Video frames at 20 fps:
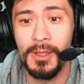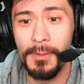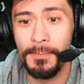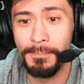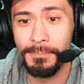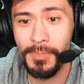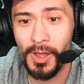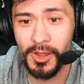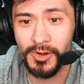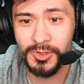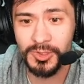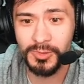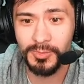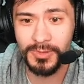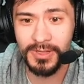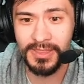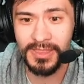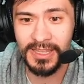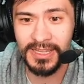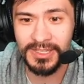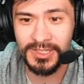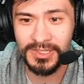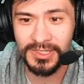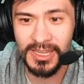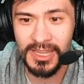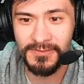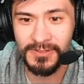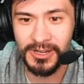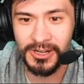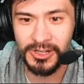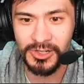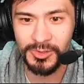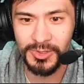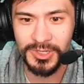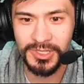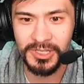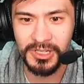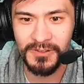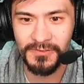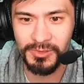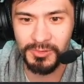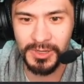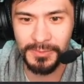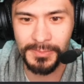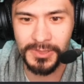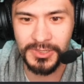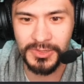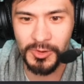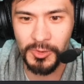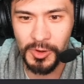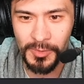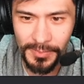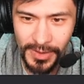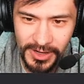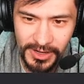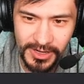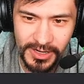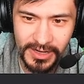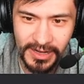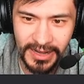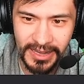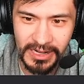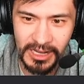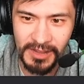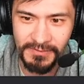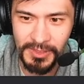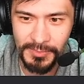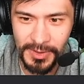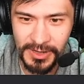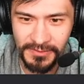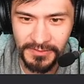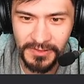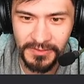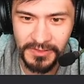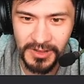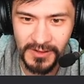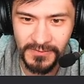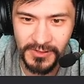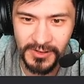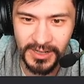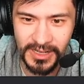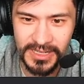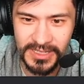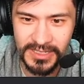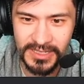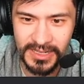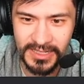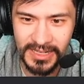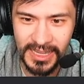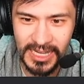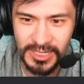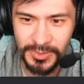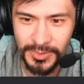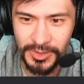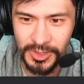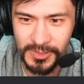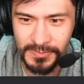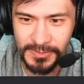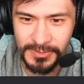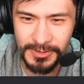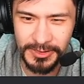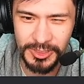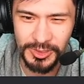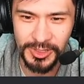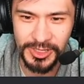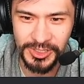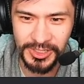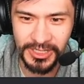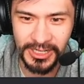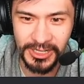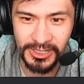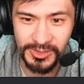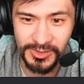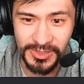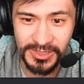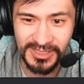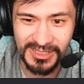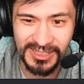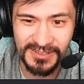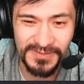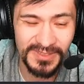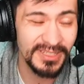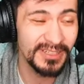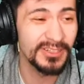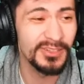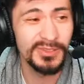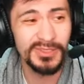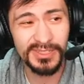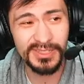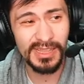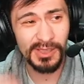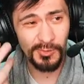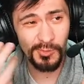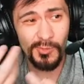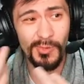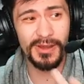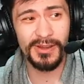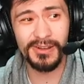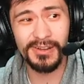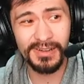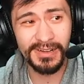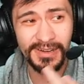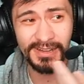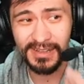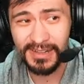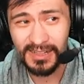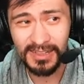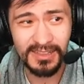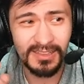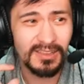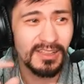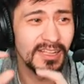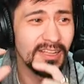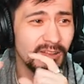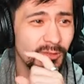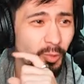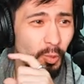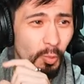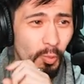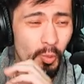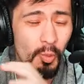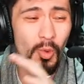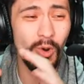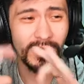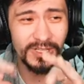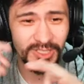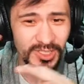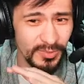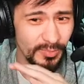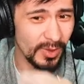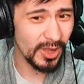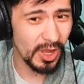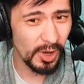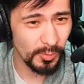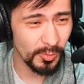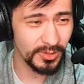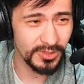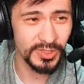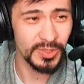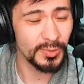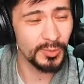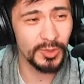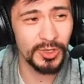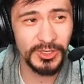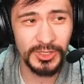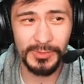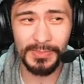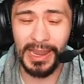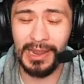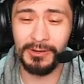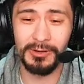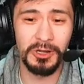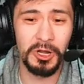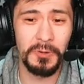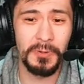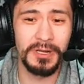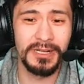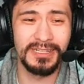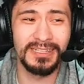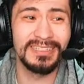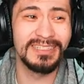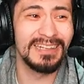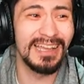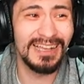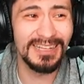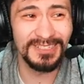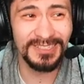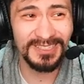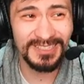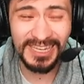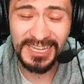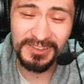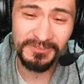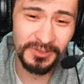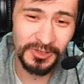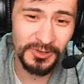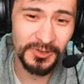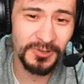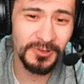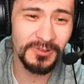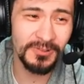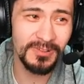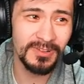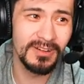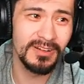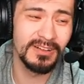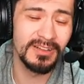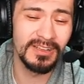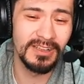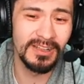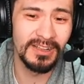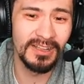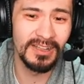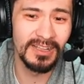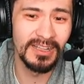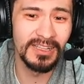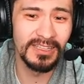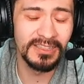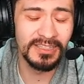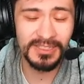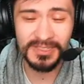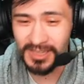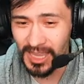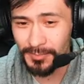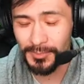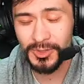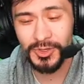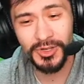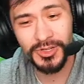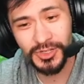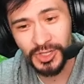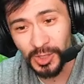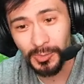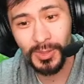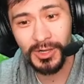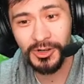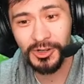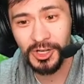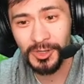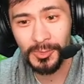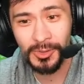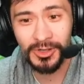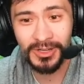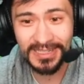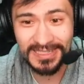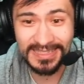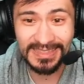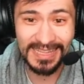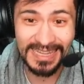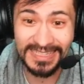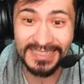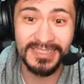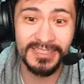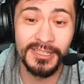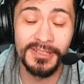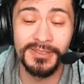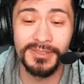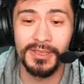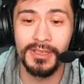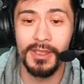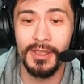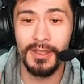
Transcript: Models with a save characteristic of 3+ or better cannot have the benefit of cover against attacks with an armor penetration characteristic of 0. This is that weird, like, one spot where it doesn't work. Your power armor does not save you, does not put you on Terminator armor against las guns.